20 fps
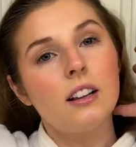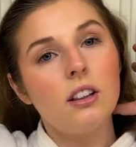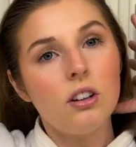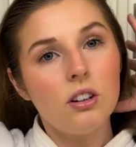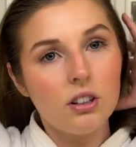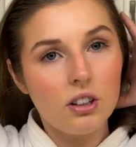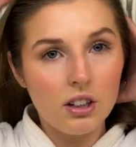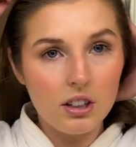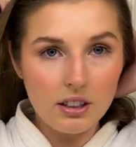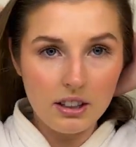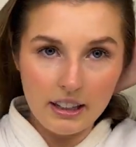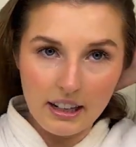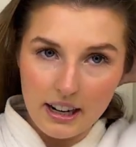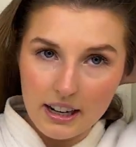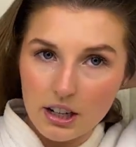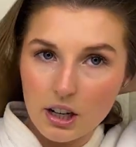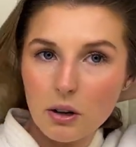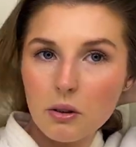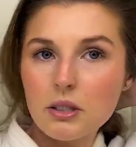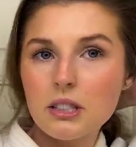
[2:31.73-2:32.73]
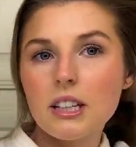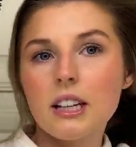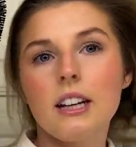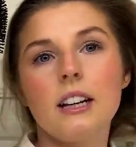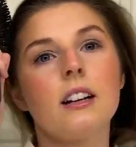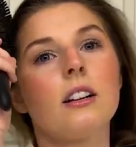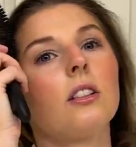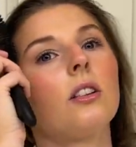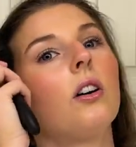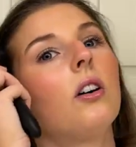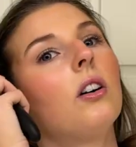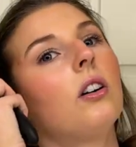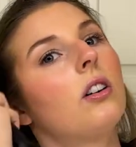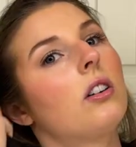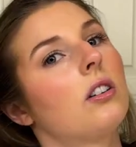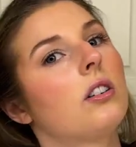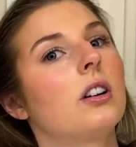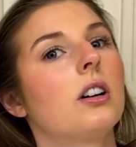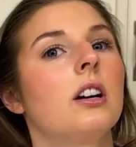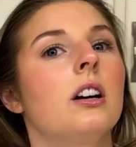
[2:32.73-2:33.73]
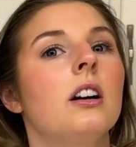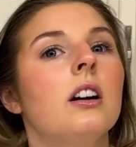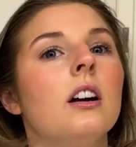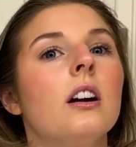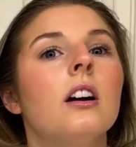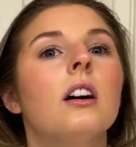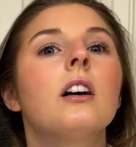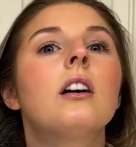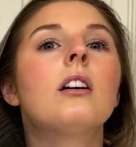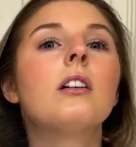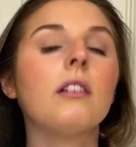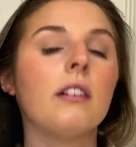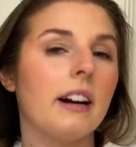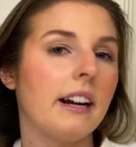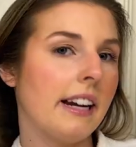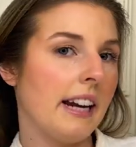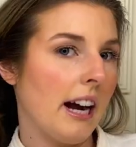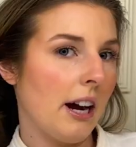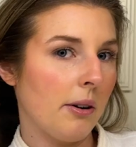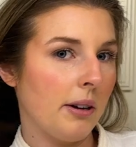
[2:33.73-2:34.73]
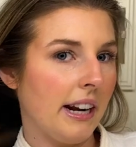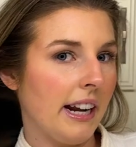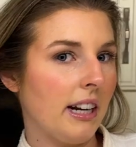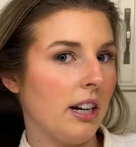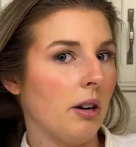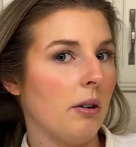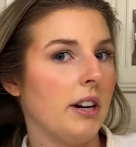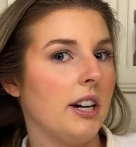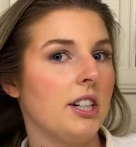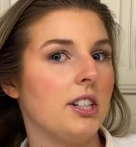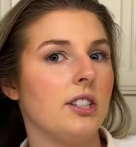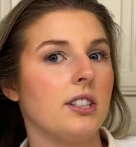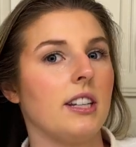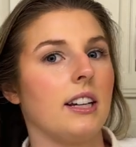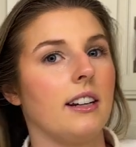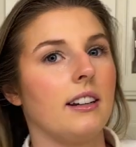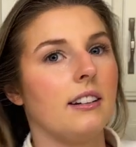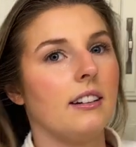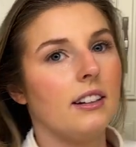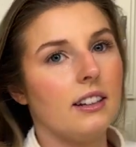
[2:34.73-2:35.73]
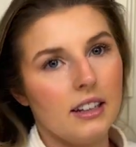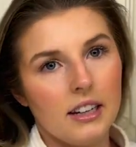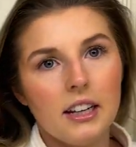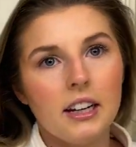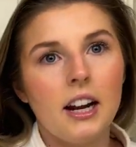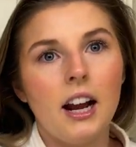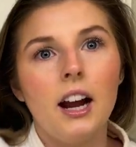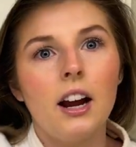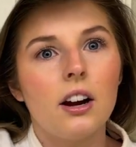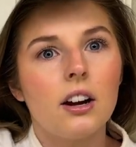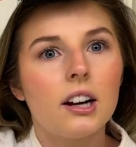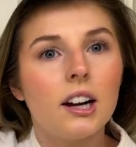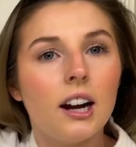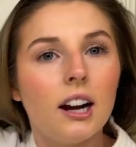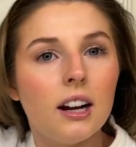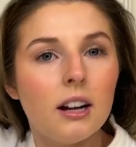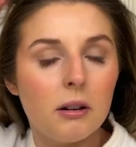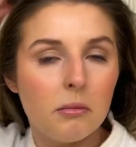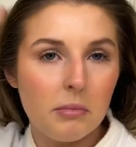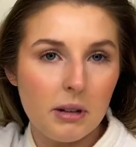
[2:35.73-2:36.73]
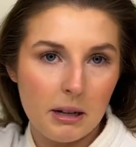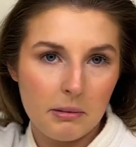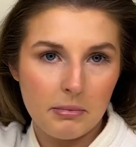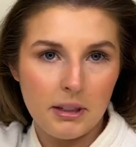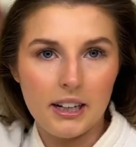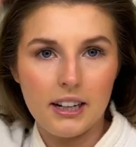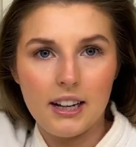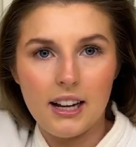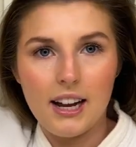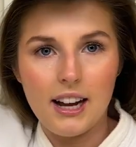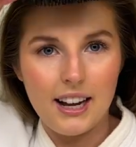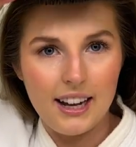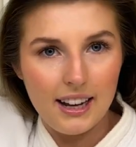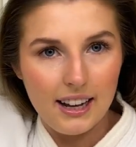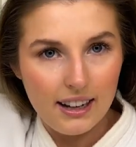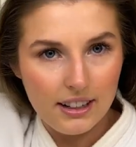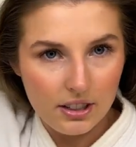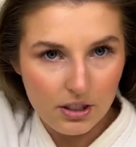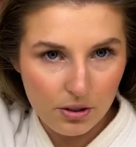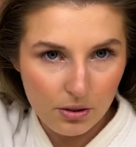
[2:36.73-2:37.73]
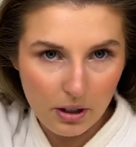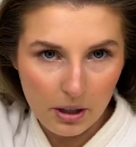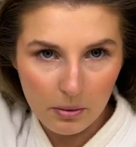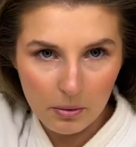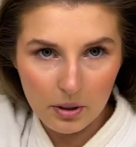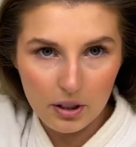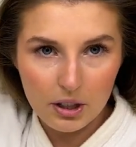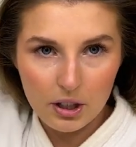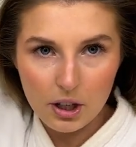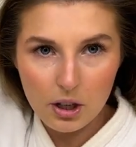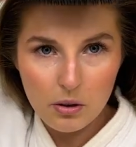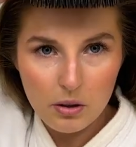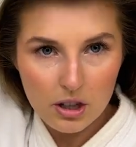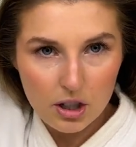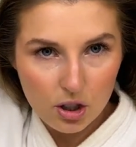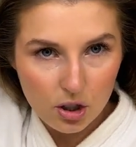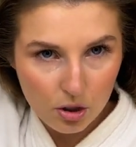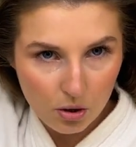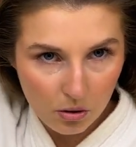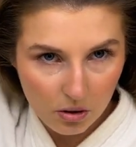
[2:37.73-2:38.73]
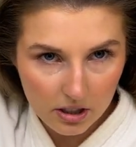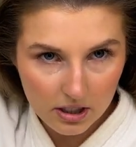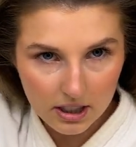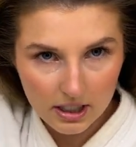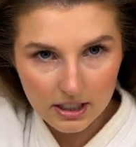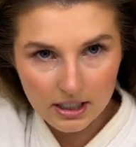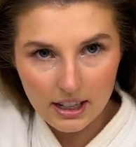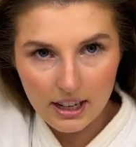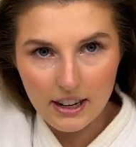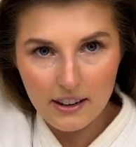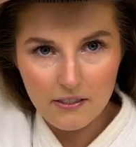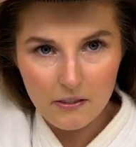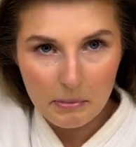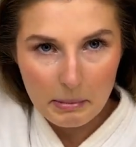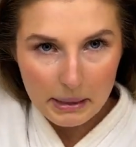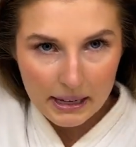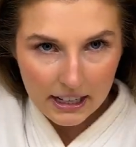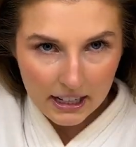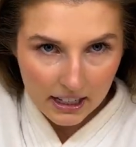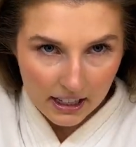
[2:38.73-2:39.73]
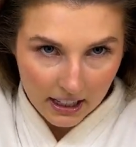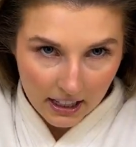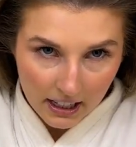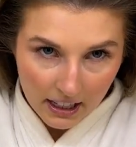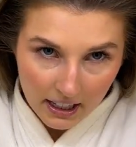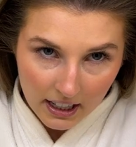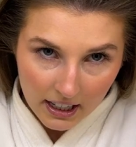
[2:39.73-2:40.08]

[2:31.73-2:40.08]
longer? Like I know it's getting long right now and I know I just like need a haircut, but I'm like, do I wanna go as short as I have been